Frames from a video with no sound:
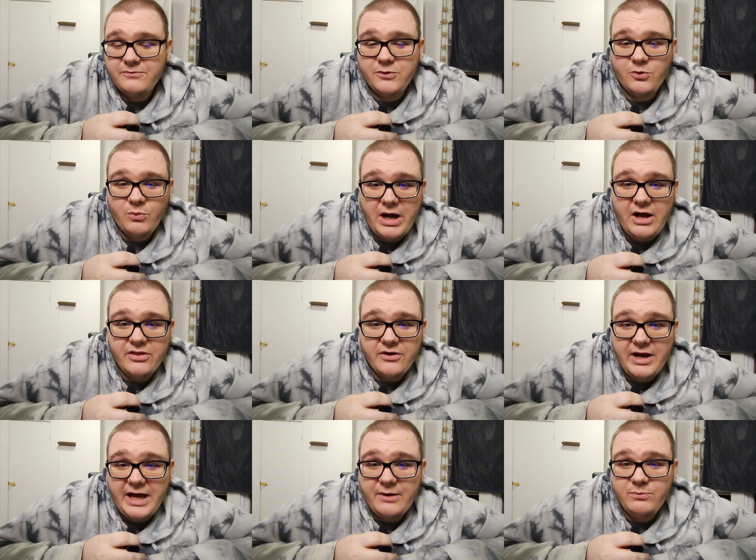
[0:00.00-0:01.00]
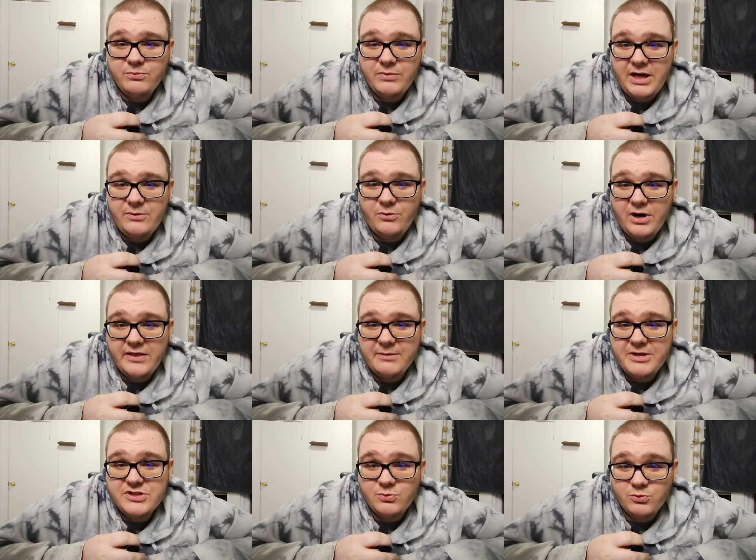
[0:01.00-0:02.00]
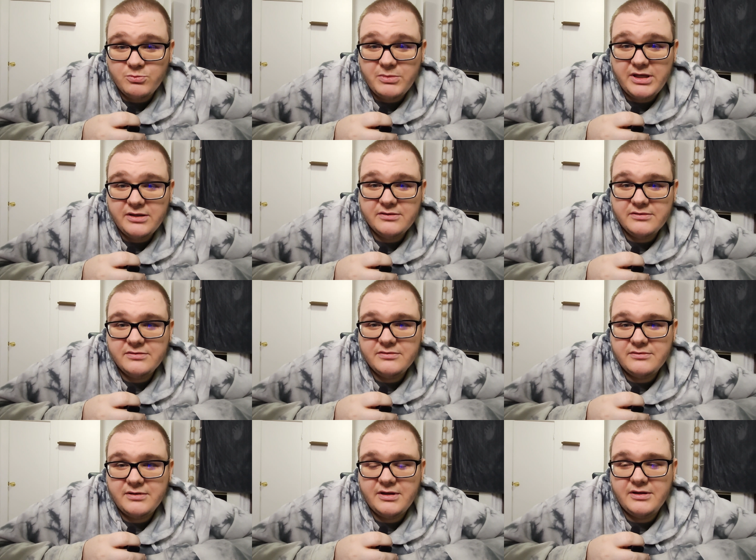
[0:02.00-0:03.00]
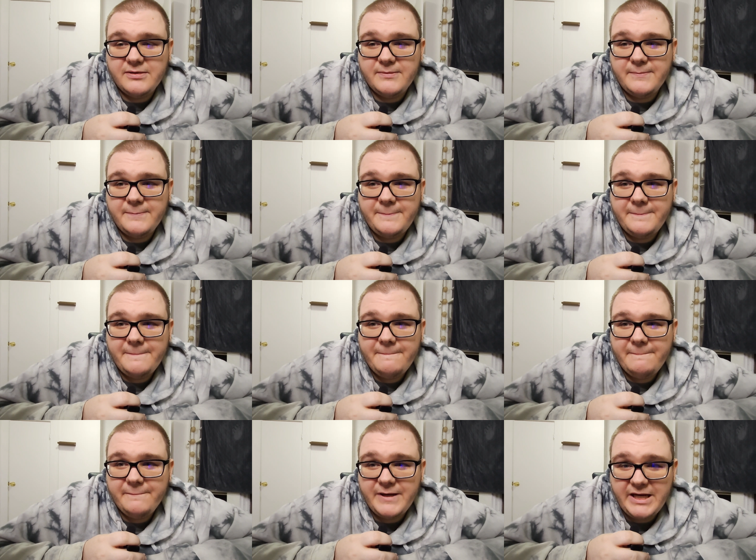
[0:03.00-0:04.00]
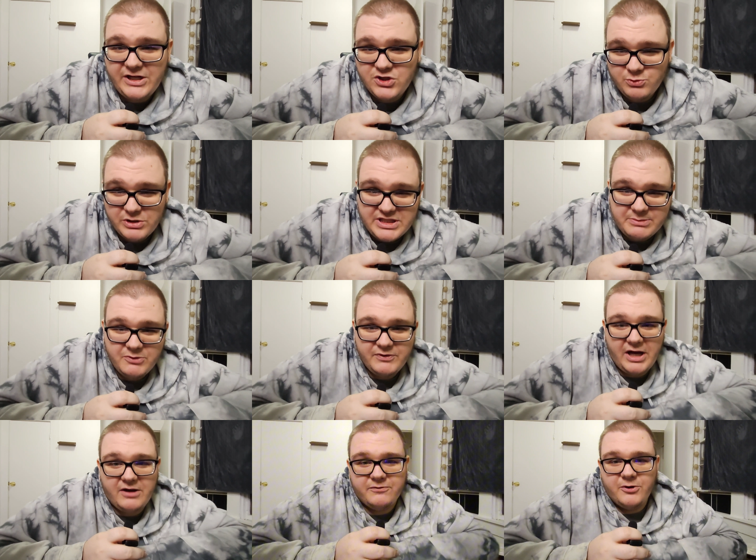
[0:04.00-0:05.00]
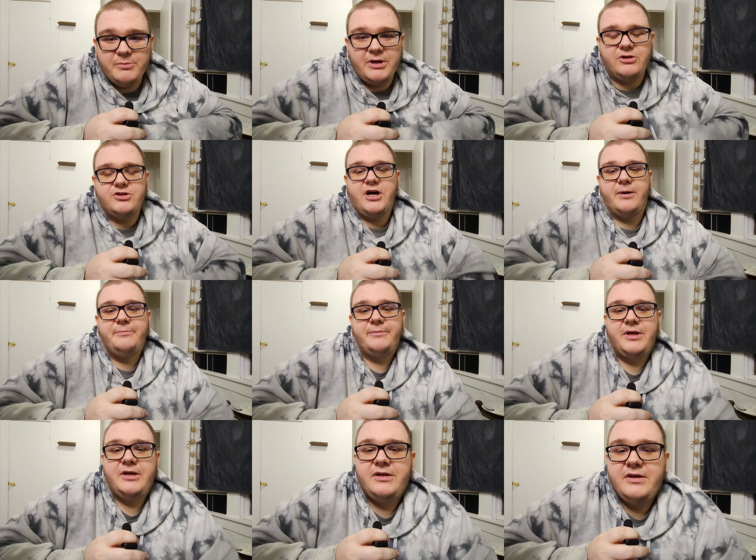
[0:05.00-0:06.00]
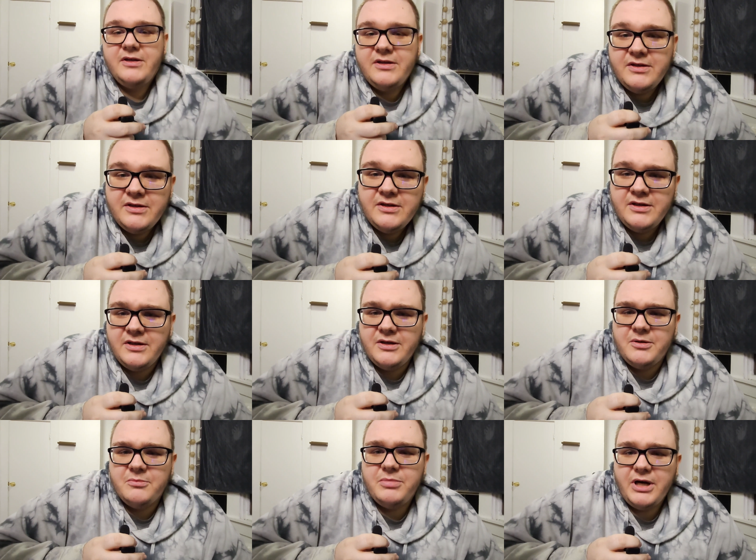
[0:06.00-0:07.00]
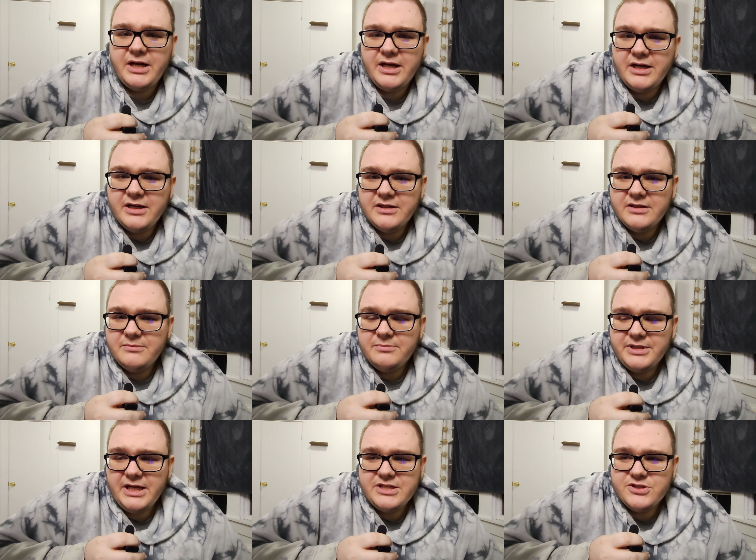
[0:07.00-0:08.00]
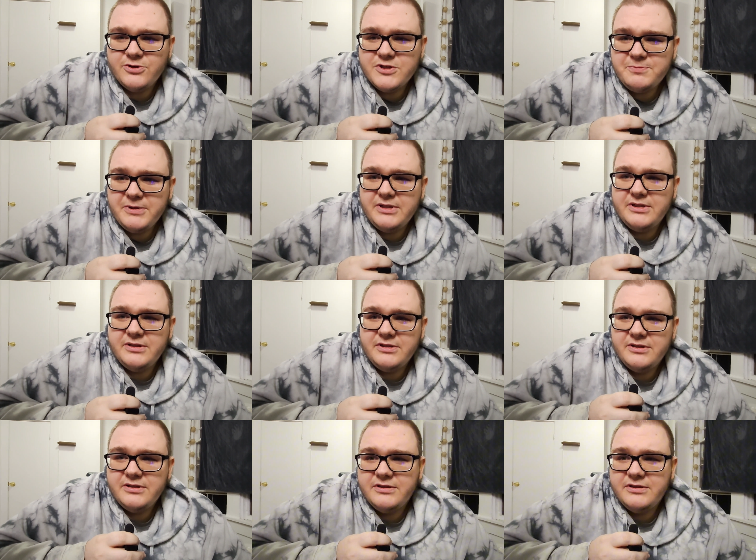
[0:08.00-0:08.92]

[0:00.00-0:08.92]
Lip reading: for a while there had one of them as a roommate. He just recently moved out for a better job. But yeah, so it's been